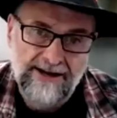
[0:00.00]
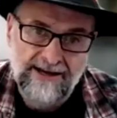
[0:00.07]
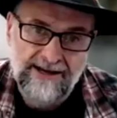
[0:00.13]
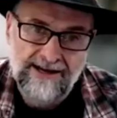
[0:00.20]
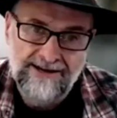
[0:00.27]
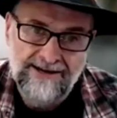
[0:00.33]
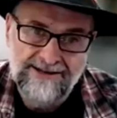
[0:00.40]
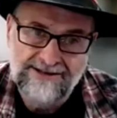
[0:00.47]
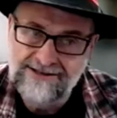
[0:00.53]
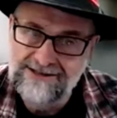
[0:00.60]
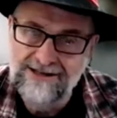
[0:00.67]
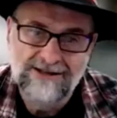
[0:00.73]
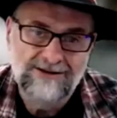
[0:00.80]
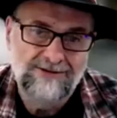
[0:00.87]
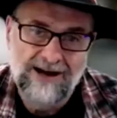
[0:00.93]
and is
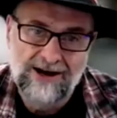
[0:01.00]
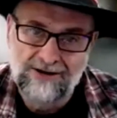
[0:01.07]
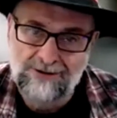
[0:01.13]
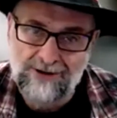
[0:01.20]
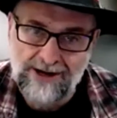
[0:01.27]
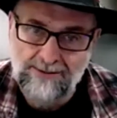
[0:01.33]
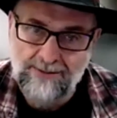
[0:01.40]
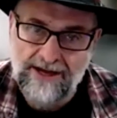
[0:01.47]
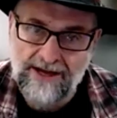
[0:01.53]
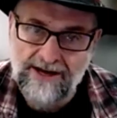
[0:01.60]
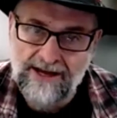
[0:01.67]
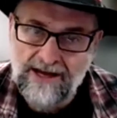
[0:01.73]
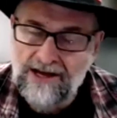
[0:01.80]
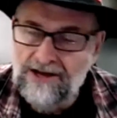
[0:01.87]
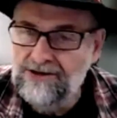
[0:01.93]
still around quite a bit.
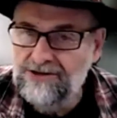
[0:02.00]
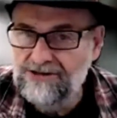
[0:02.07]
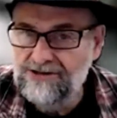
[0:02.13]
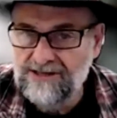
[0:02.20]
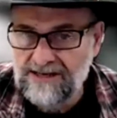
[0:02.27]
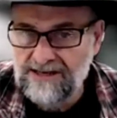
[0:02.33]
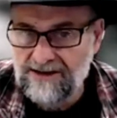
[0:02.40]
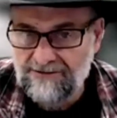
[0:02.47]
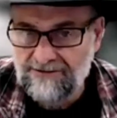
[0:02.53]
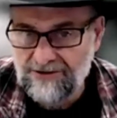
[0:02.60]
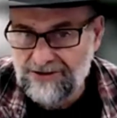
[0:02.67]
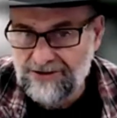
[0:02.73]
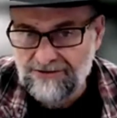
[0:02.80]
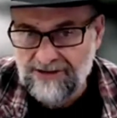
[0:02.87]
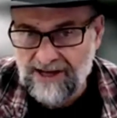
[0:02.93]
You should never
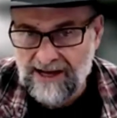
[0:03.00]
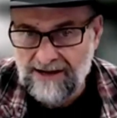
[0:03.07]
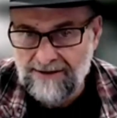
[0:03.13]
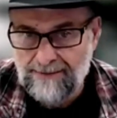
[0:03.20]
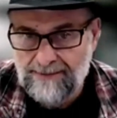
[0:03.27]
do that.